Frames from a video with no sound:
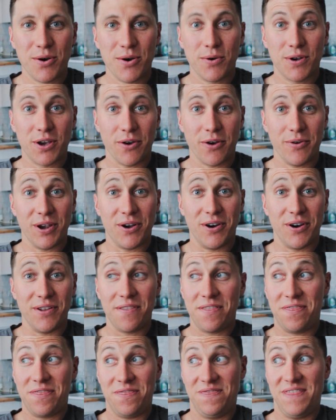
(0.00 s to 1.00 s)
going on
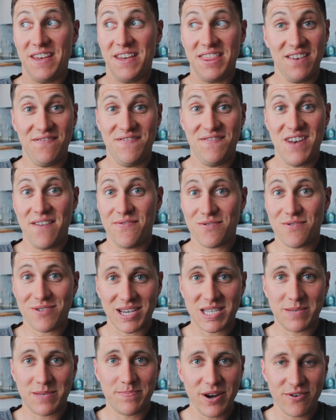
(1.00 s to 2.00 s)
that they've never
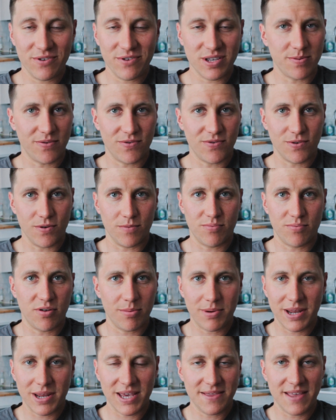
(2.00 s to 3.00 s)
experienced before,
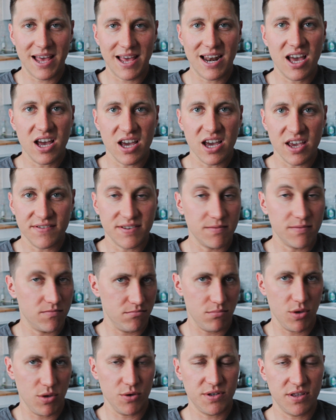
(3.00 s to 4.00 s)
probably in their lives,
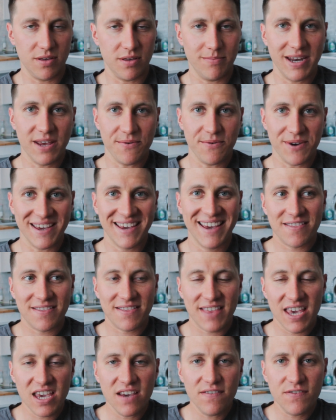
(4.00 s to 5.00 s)
most of them anyway.
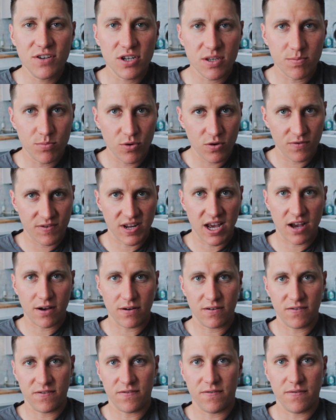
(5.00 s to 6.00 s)
They've just moved out
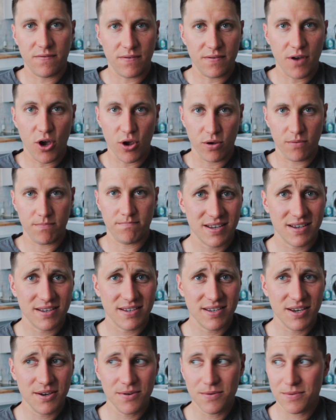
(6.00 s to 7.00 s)
of home,
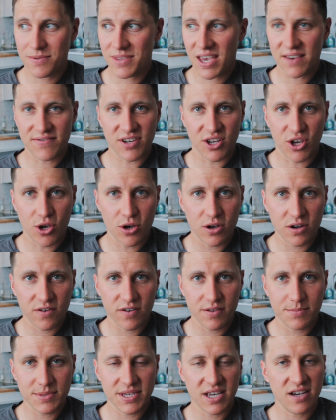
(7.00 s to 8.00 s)
so they have to cook
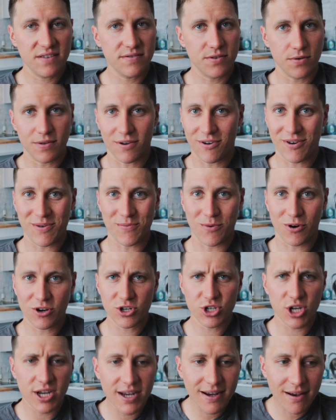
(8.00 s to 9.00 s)
themselves, do their own
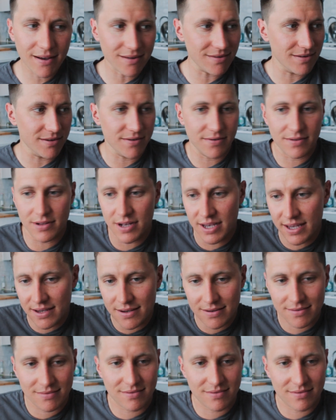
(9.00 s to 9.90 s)
washing, and they're like,